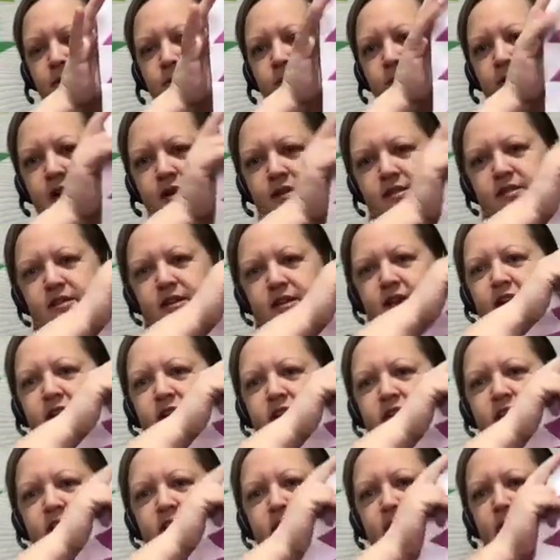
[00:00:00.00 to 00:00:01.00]
whereas
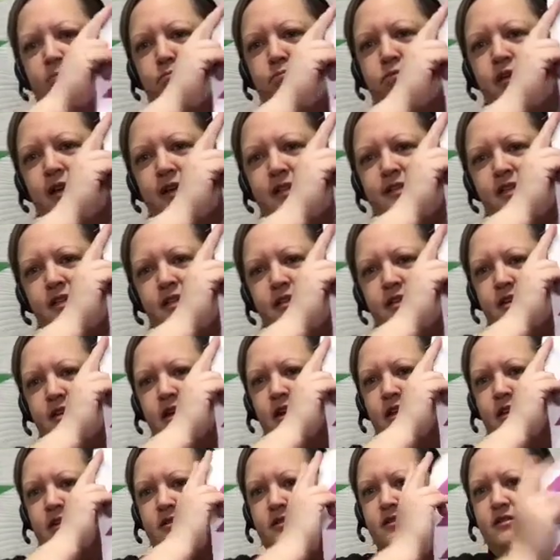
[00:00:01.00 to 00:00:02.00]
placing the
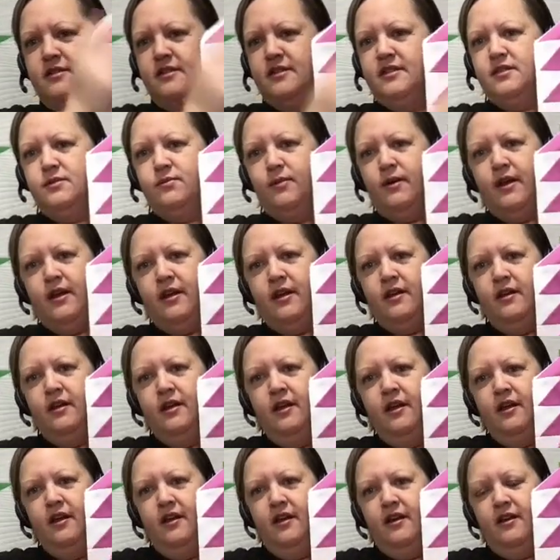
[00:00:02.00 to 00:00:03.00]
colors this way
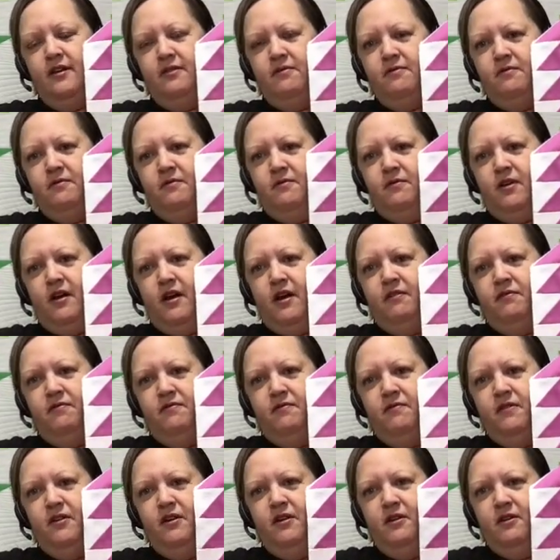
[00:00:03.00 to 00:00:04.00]

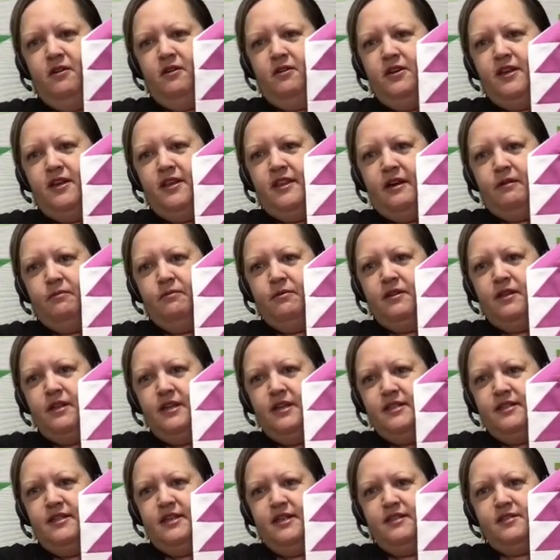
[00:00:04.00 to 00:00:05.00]
you get that
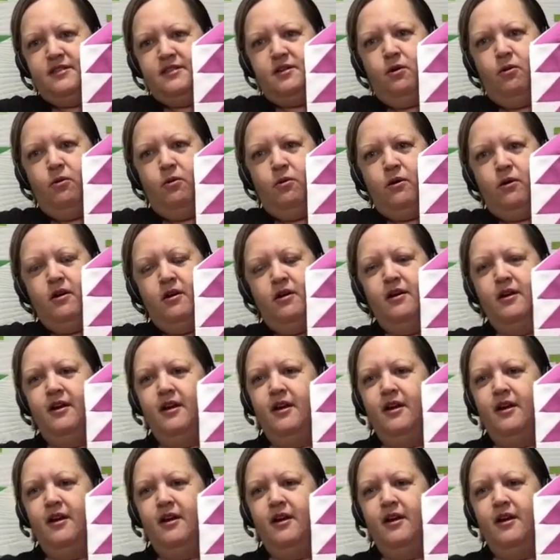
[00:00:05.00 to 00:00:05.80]
really intense core.